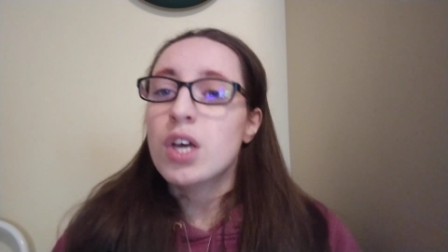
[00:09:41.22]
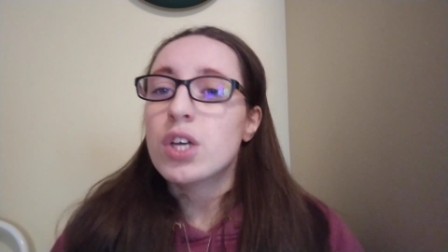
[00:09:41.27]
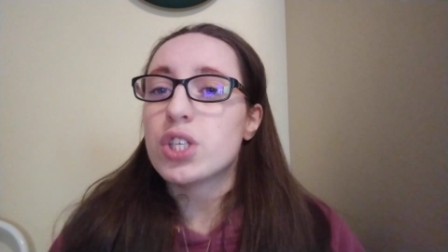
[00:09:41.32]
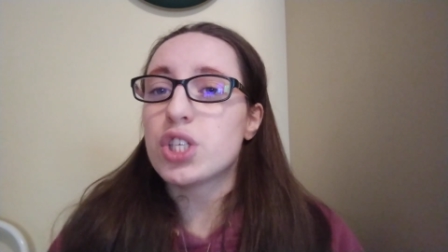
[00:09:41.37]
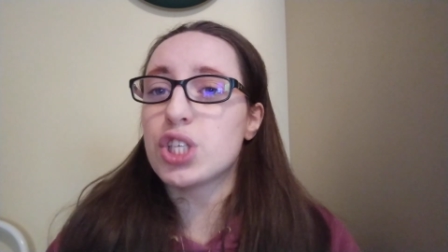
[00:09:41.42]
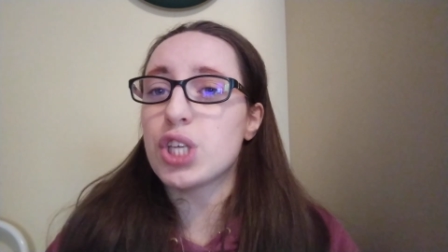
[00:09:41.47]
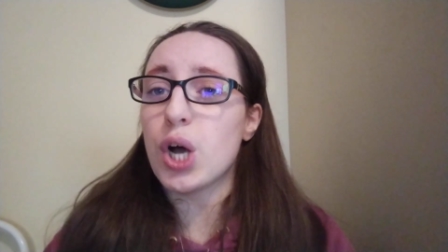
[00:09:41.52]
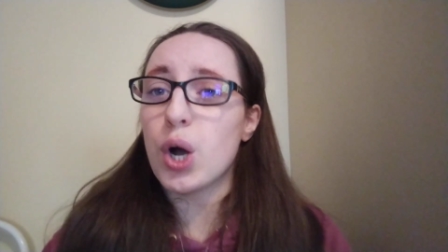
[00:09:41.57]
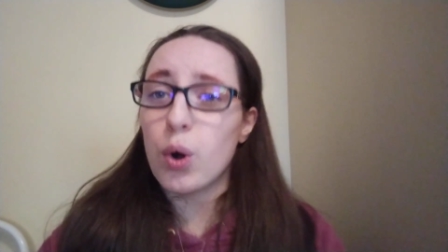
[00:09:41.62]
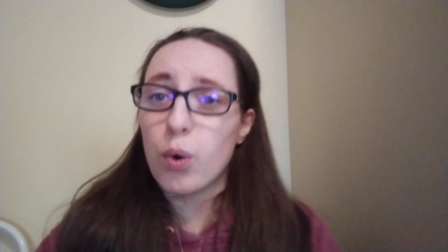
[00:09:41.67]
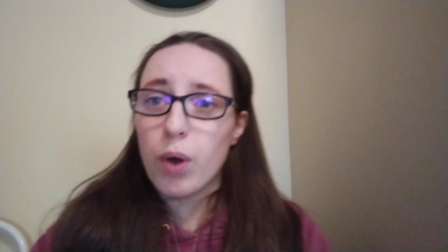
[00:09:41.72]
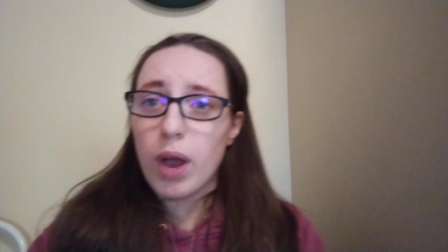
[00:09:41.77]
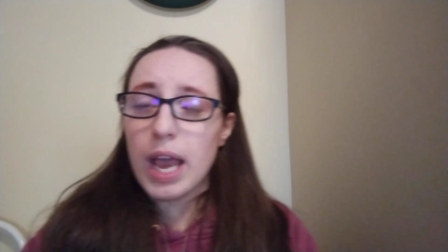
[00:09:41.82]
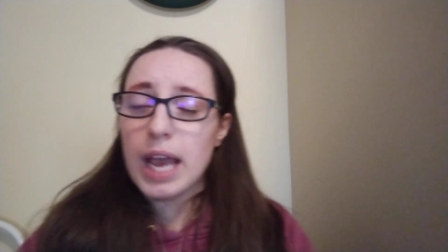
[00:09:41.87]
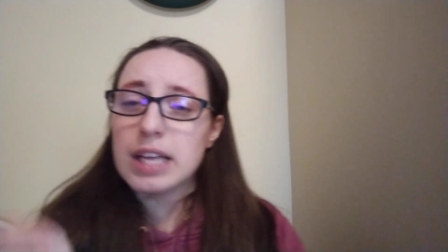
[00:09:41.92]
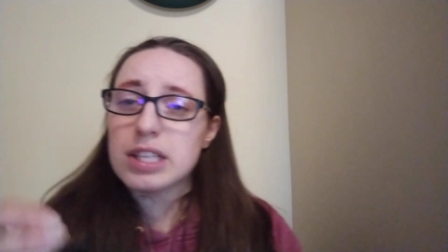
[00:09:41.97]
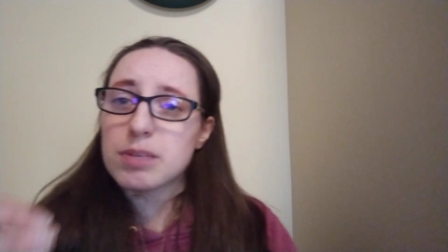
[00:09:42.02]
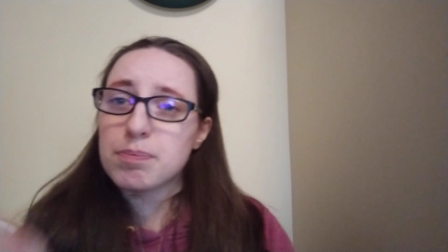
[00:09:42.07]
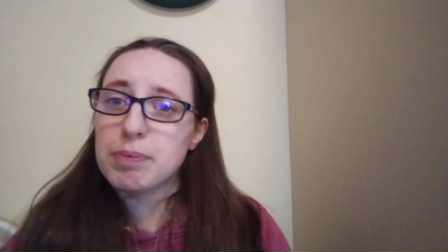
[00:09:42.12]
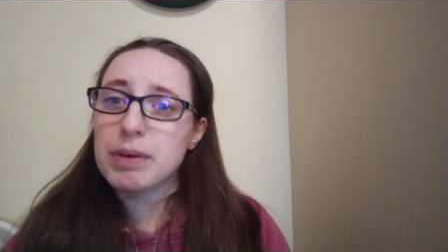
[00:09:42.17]
So
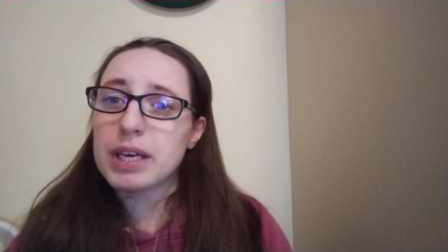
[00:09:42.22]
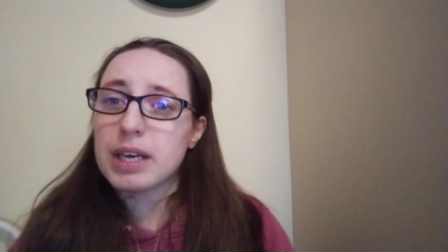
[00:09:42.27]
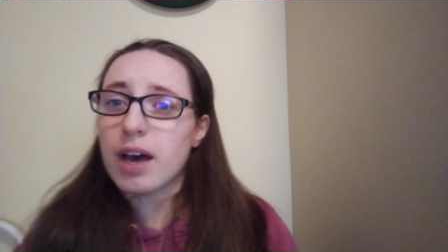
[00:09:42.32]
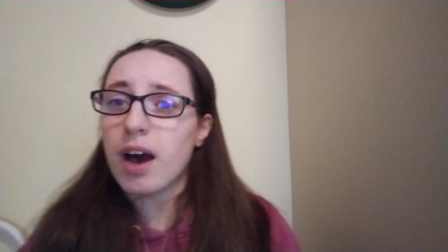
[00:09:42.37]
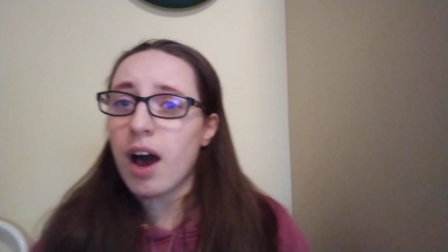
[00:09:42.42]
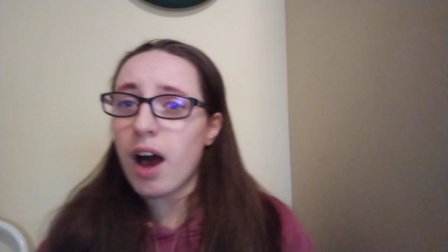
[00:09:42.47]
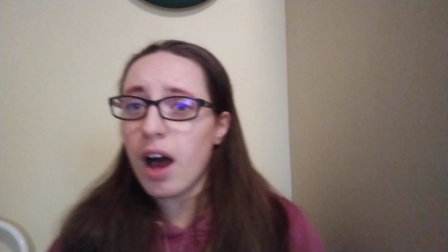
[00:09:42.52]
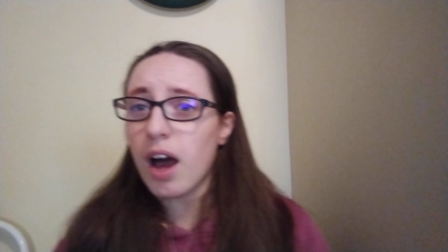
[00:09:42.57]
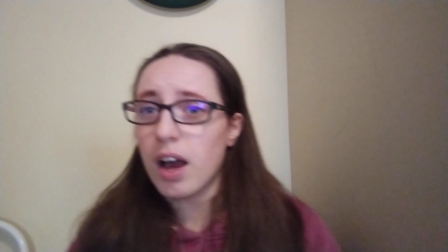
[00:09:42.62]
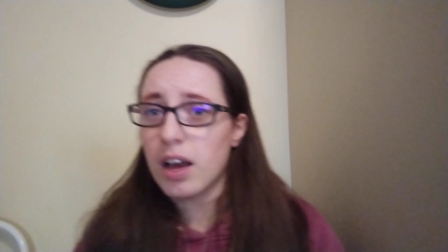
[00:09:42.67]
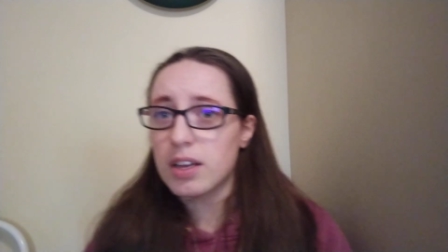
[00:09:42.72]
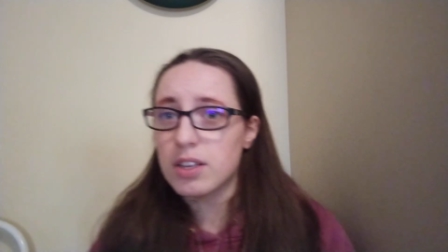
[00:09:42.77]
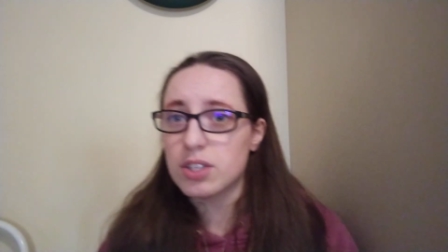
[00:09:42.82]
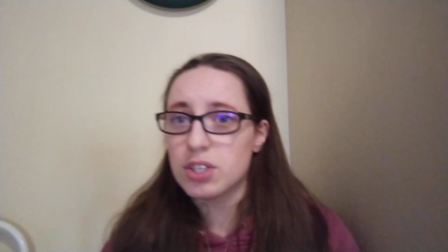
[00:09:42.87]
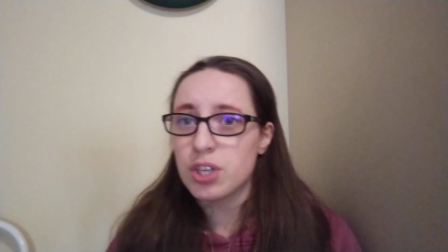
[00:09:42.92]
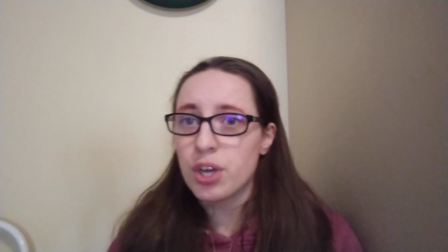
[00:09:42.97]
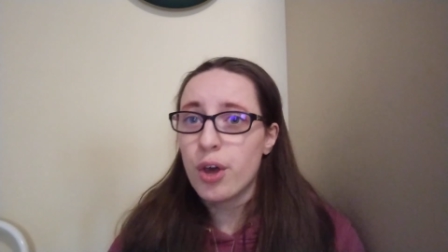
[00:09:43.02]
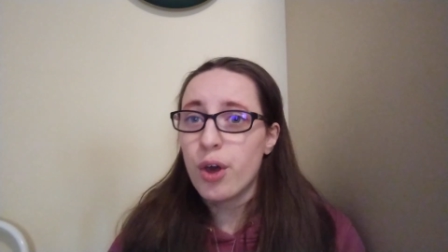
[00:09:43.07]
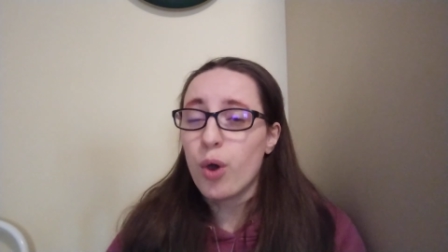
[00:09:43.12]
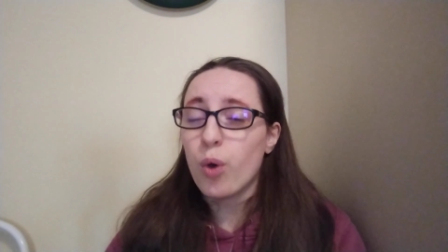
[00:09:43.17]
it's
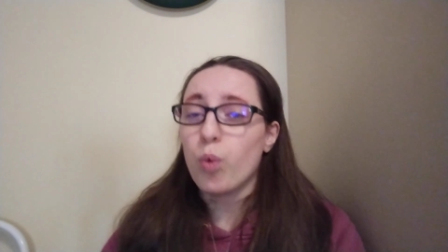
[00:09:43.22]
because